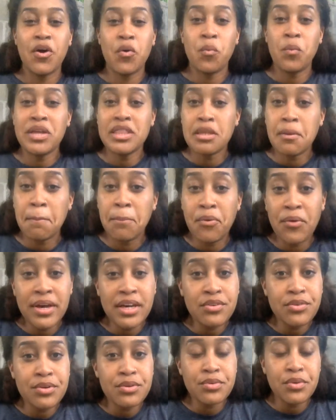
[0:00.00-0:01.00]
When the boy
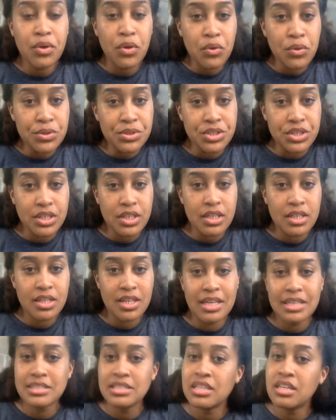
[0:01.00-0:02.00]
grew older
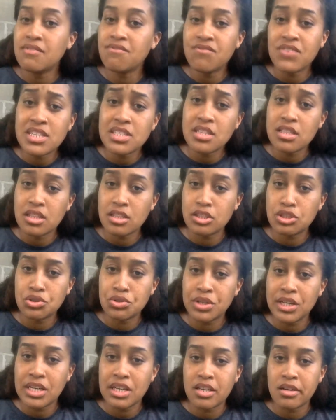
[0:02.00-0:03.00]
and didn't visit the
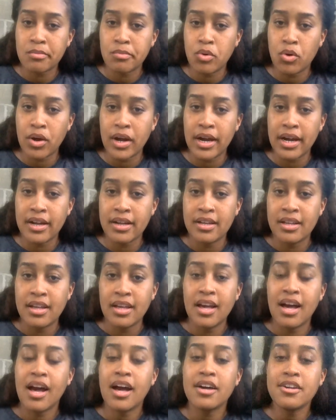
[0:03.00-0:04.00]
tree anymore,
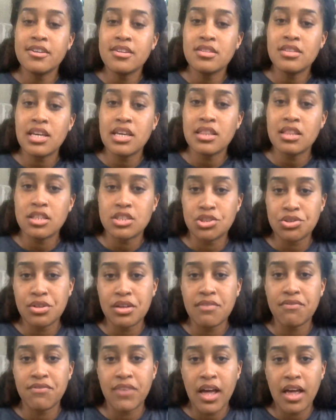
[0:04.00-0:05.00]
how do you think the tree
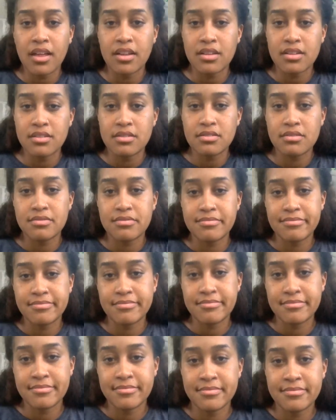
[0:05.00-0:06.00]
felt?
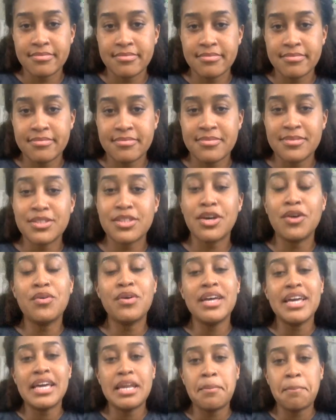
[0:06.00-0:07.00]
Go
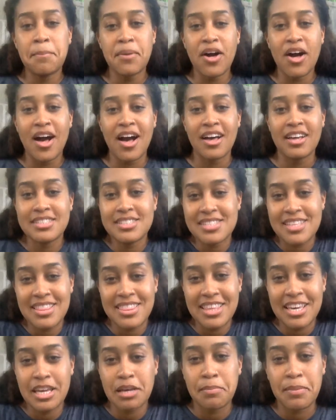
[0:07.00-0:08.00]
ahead and pause
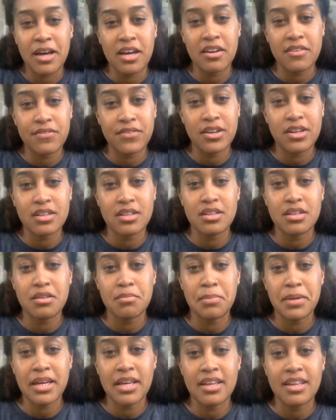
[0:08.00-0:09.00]
and think about it for a little
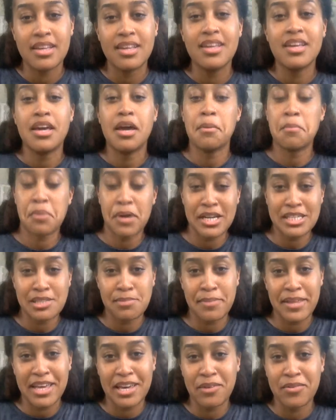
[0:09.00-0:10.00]
bit and press
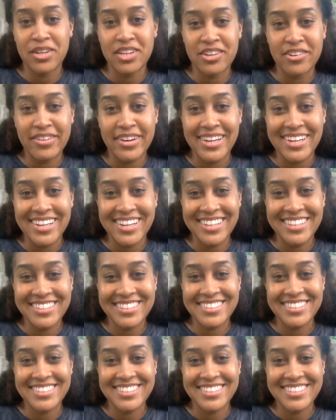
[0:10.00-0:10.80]
play when you're ready.